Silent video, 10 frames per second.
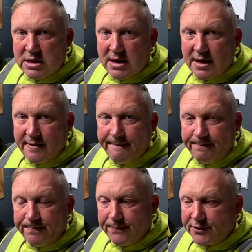Yeah,
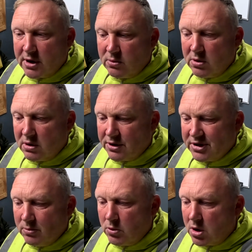so I
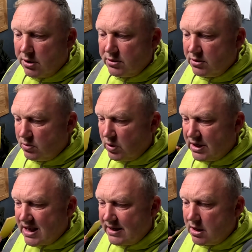think we're
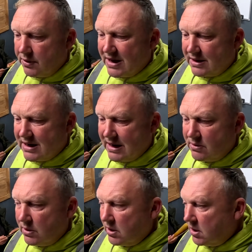getting on that now,